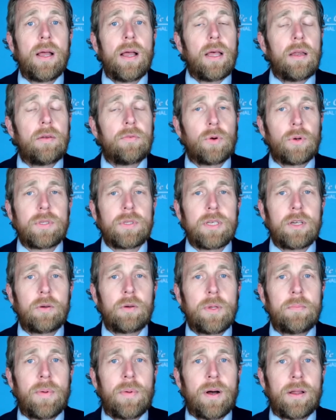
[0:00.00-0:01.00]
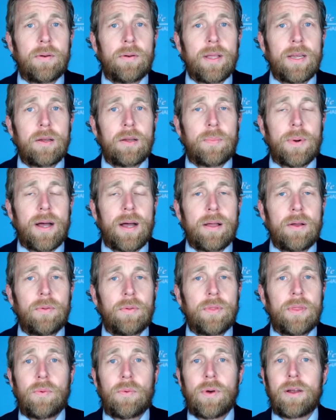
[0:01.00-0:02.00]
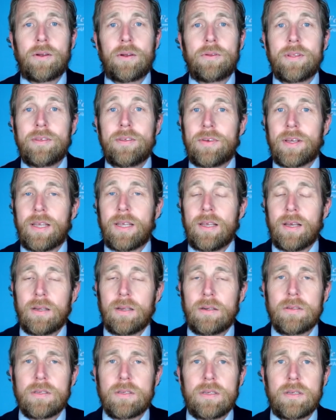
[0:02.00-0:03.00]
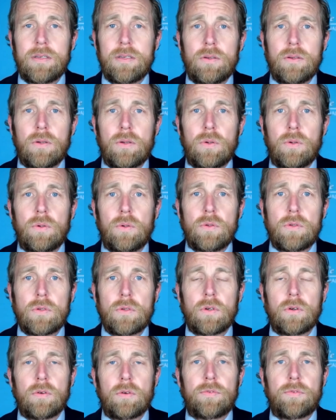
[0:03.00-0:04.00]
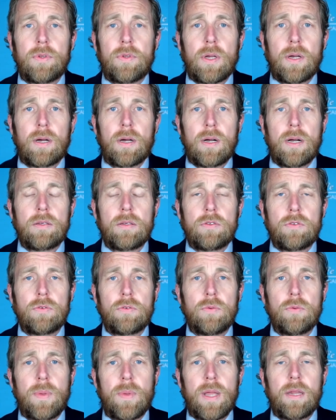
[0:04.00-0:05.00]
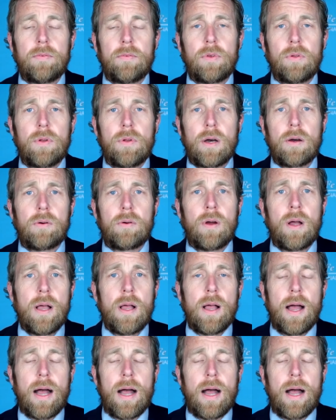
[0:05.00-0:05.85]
And of course, it'll be moderated by the one and only Vicki Huddleston, who served, as many of you know,